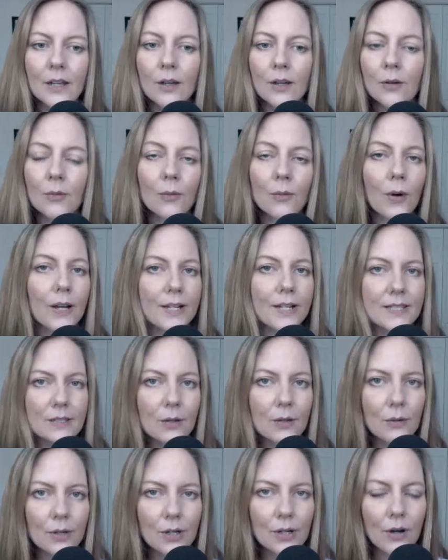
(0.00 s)
what is
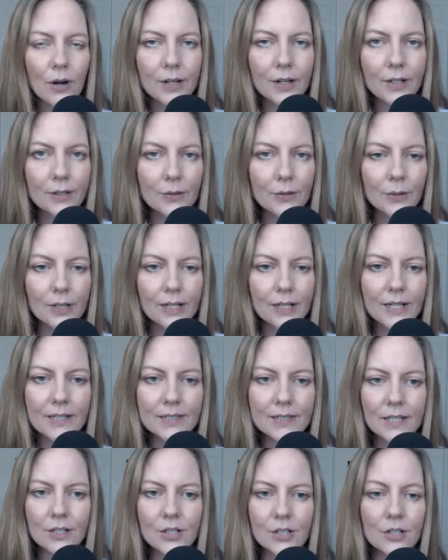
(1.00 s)
going on in the
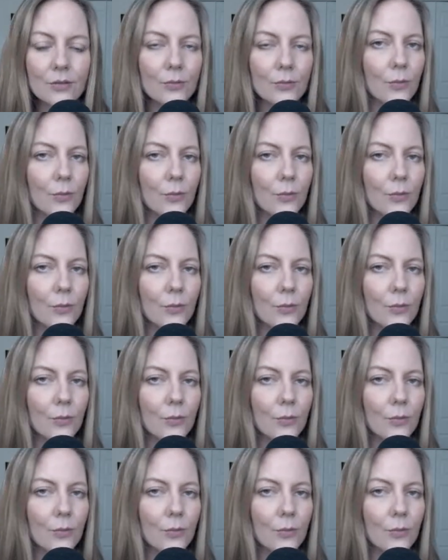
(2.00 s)
organization,